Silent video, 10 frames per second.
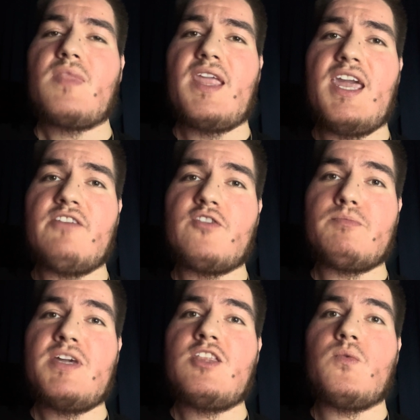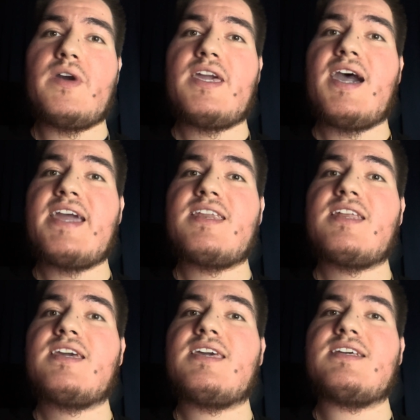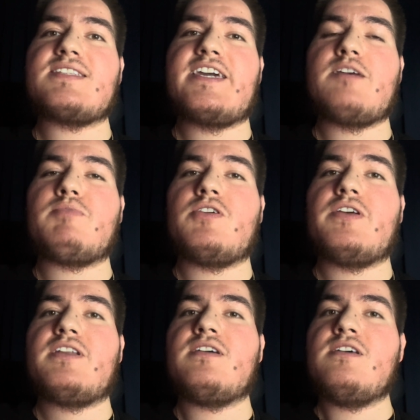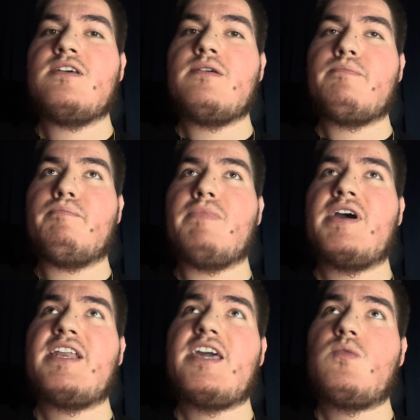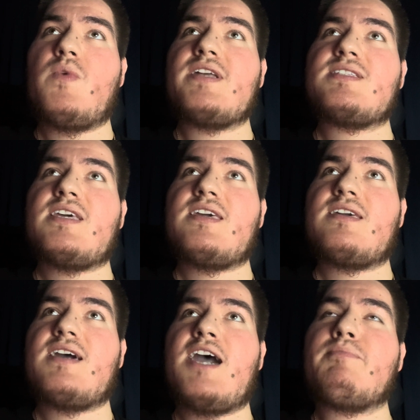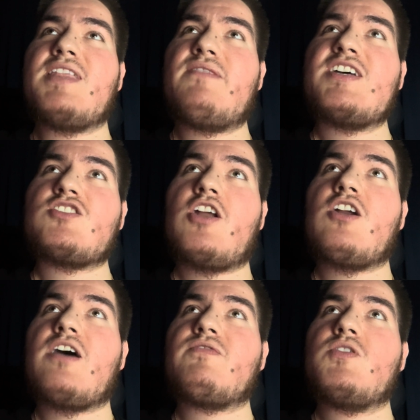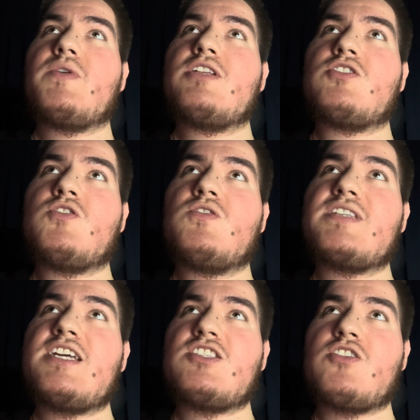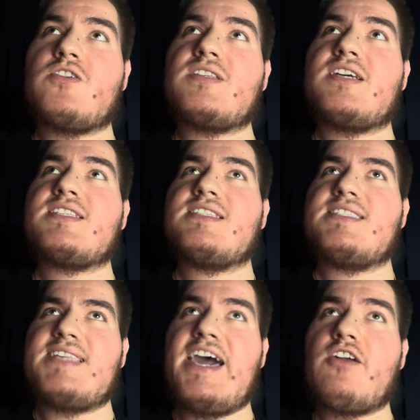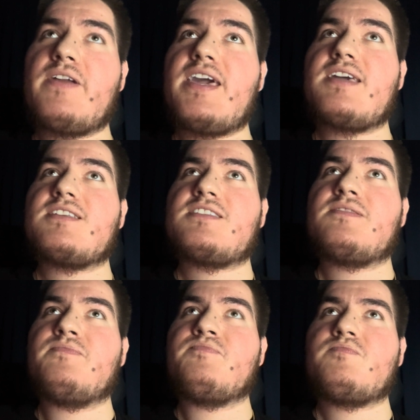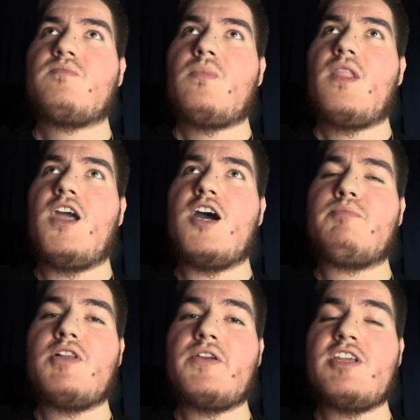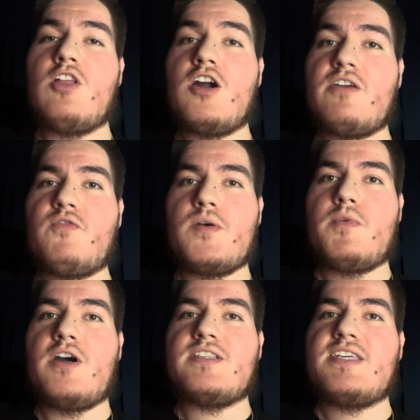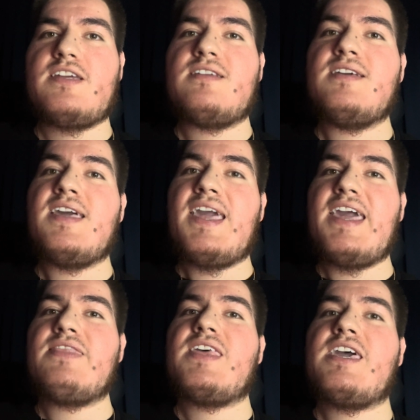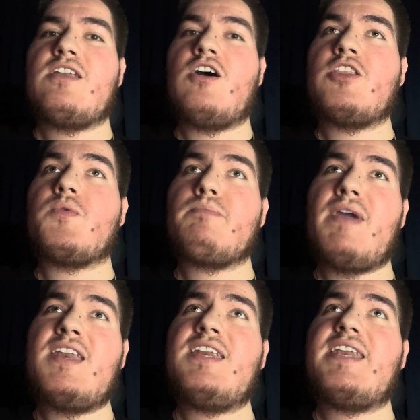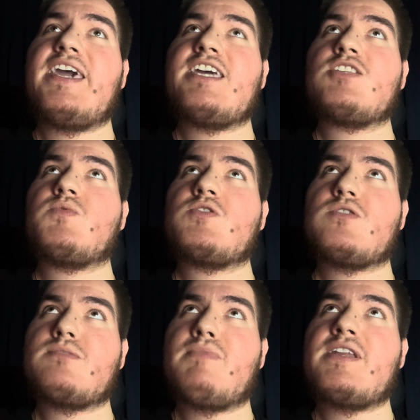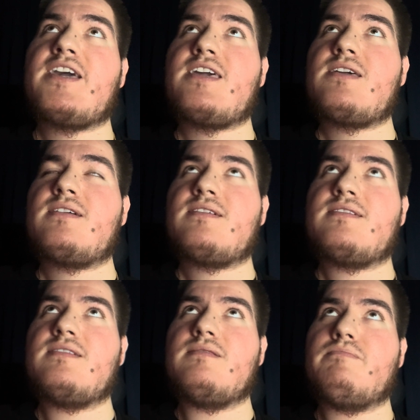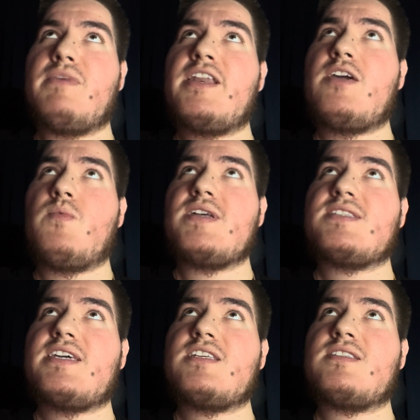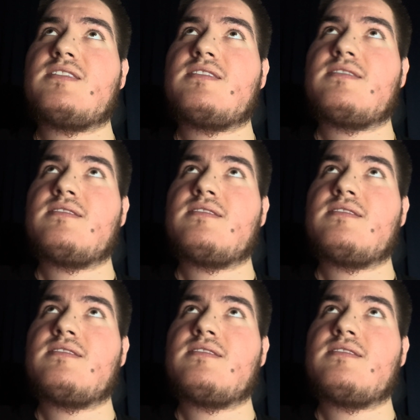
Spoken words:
And for me, the way I did it is I uploaded Monday, Wednesday. I believe I started off doing Tuesdays, Thursdays, and Saturdays, uploading longer form content. And then on the remaining days, which was Monday, Wednesdays,